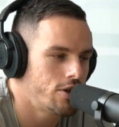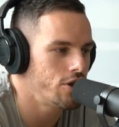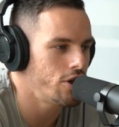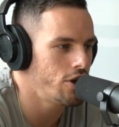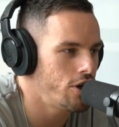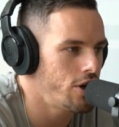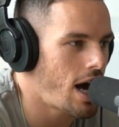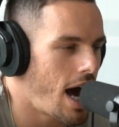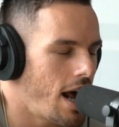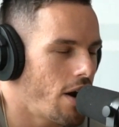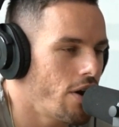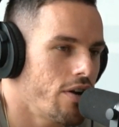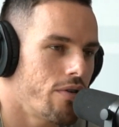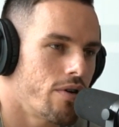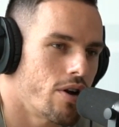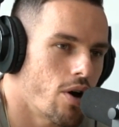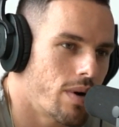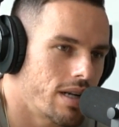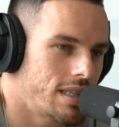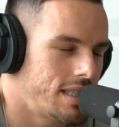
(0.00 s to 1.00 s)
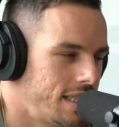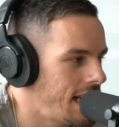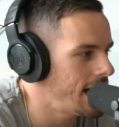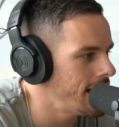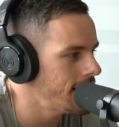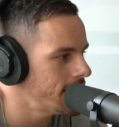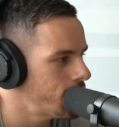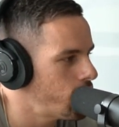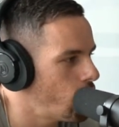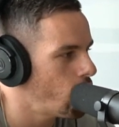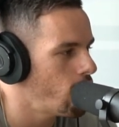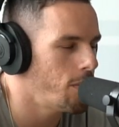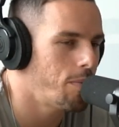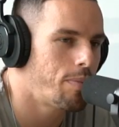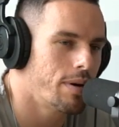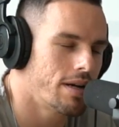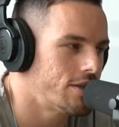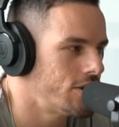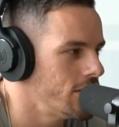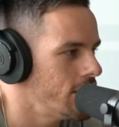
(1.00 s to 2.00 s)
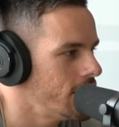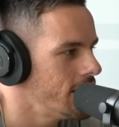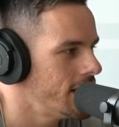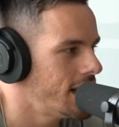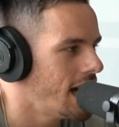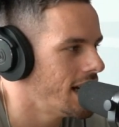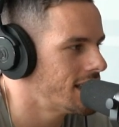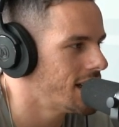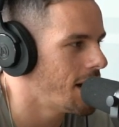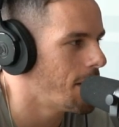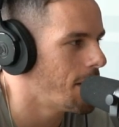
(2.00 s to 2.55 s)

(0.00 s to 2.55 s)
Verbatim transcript: dude, I don't even know what it stands for. I just sounded dude, like my,